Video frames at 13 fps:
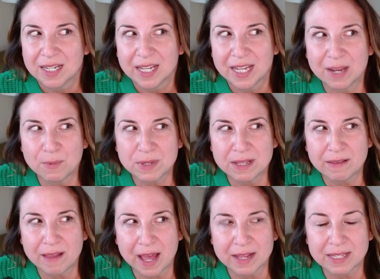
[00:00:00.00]
it was a
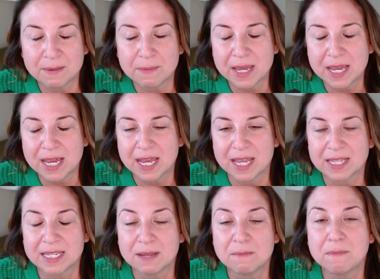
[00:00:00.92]
lot to
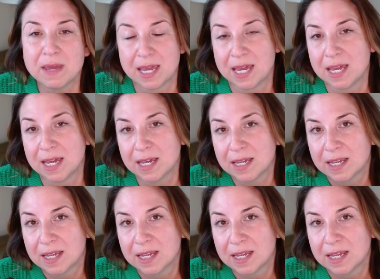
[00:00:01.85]
me.